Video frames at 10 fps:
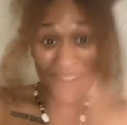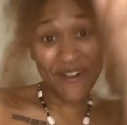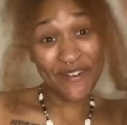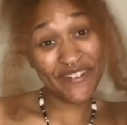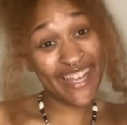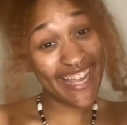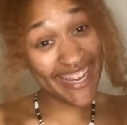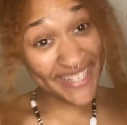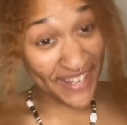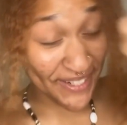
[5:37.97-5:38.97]
Okay,
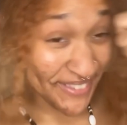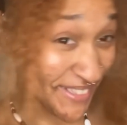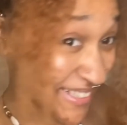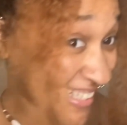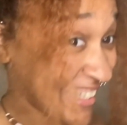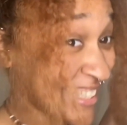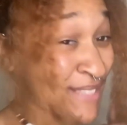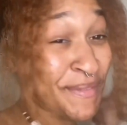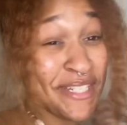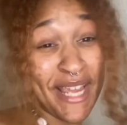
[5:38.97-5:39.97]
now, y'all. This
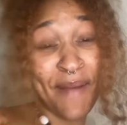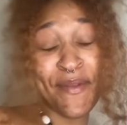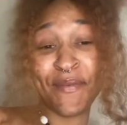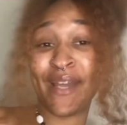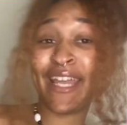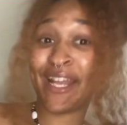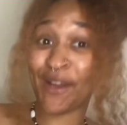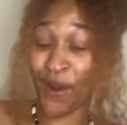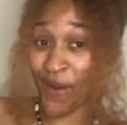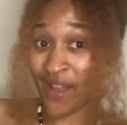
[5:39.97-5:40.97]
what y'all been waiting
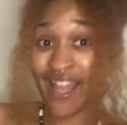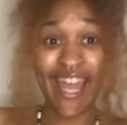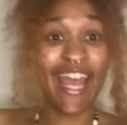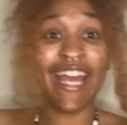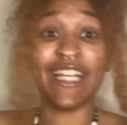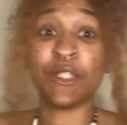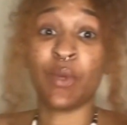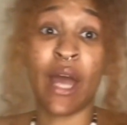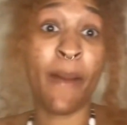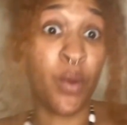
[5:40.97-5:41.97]
on. And this what
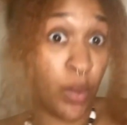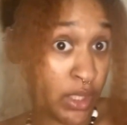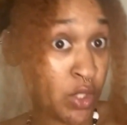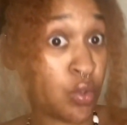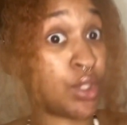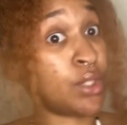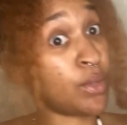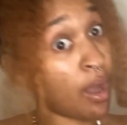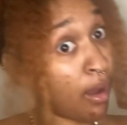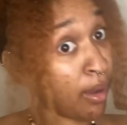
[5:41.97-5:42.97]
I've been waiting on to show
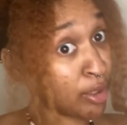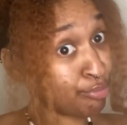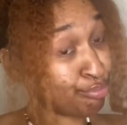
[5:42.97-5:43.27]
y'all.